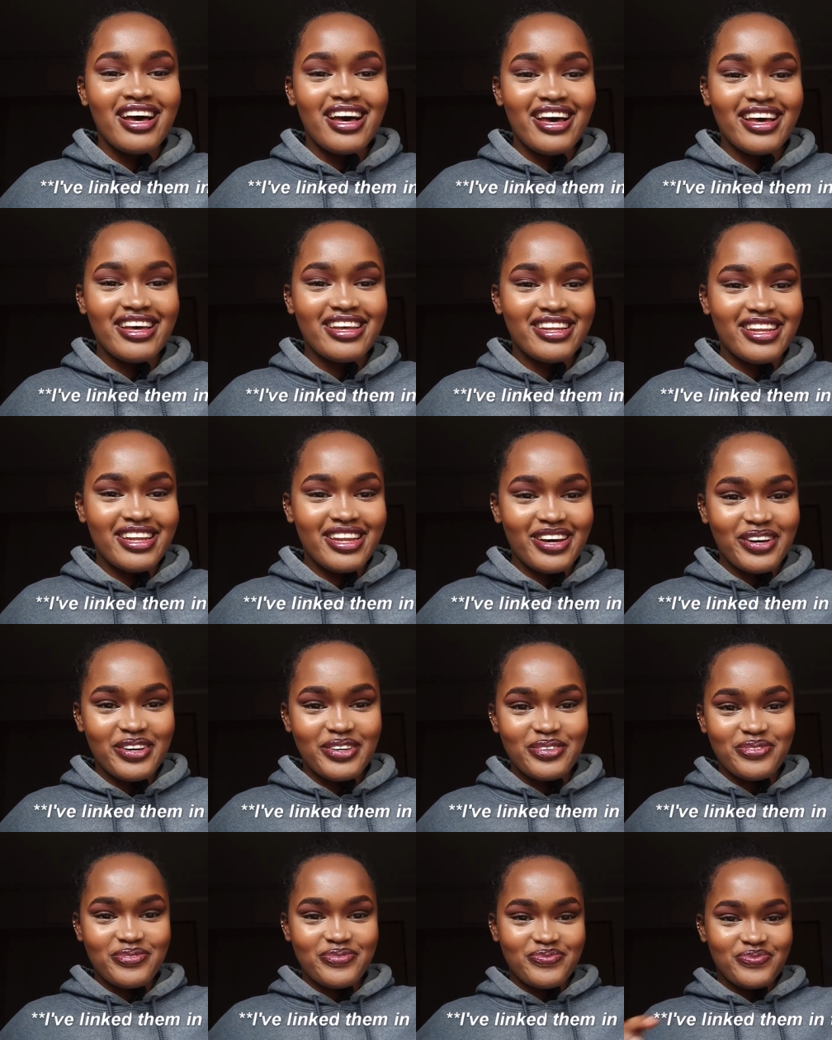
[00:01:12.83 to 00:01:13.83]
And
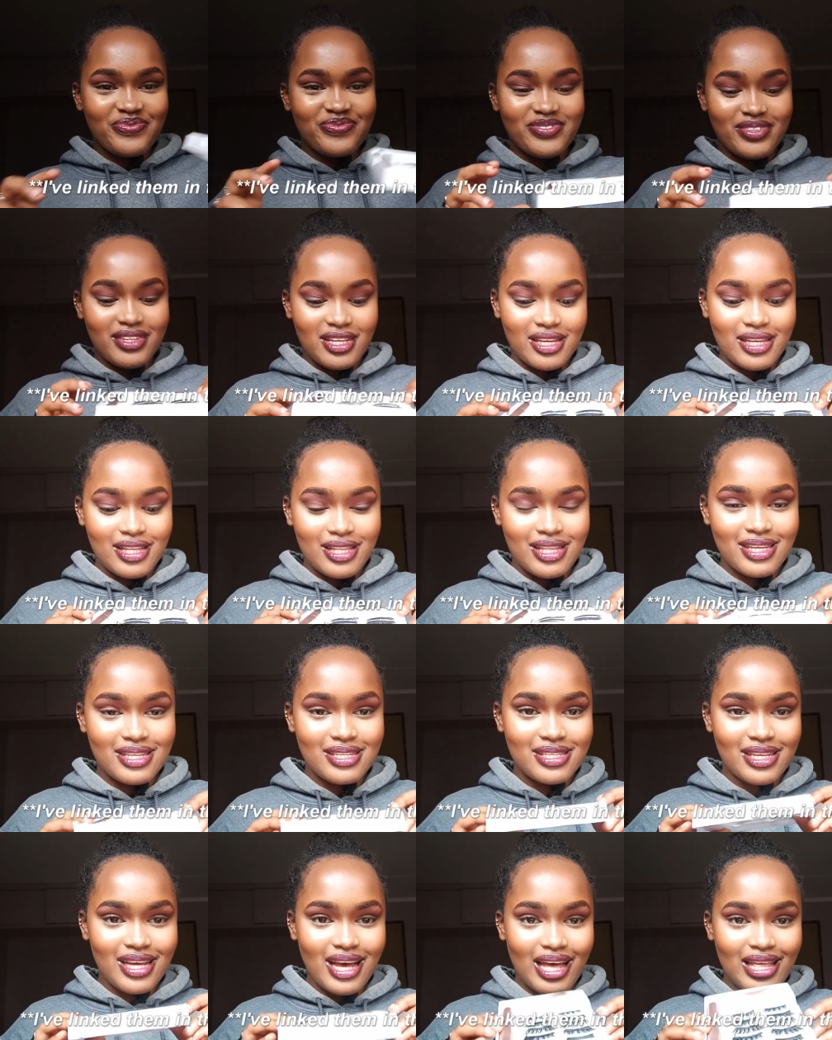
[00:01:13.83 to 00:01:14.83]

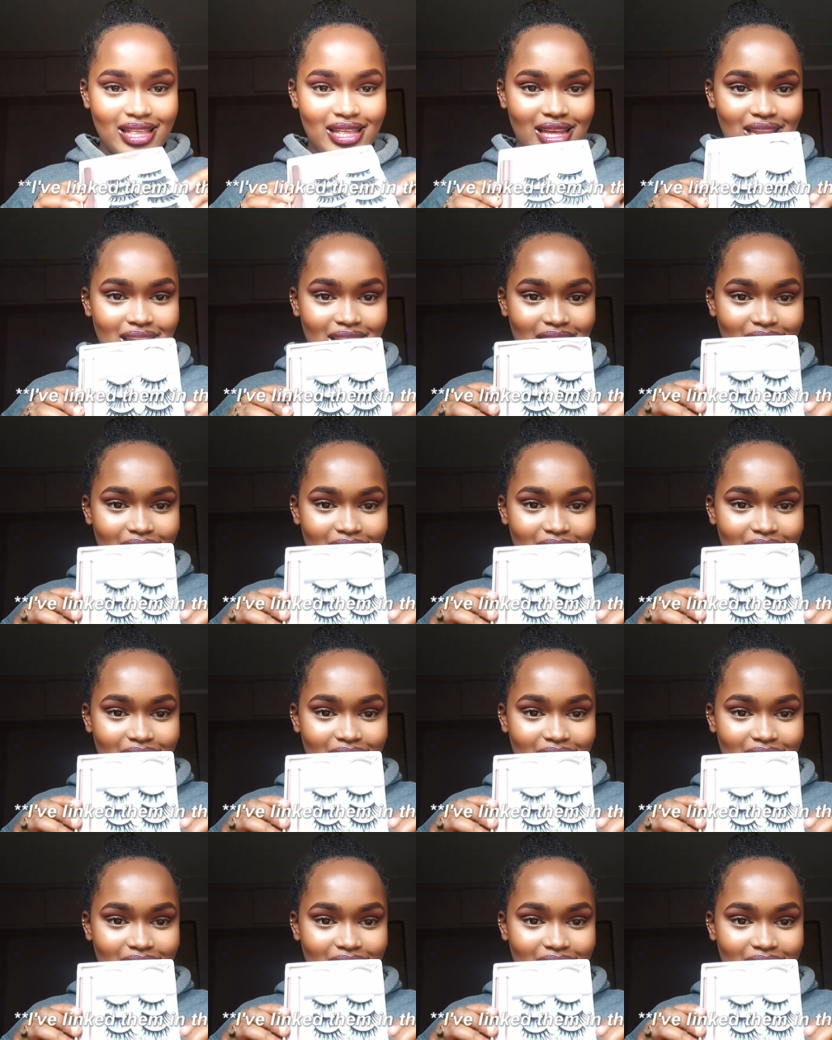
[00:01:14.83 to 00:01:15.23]
these are the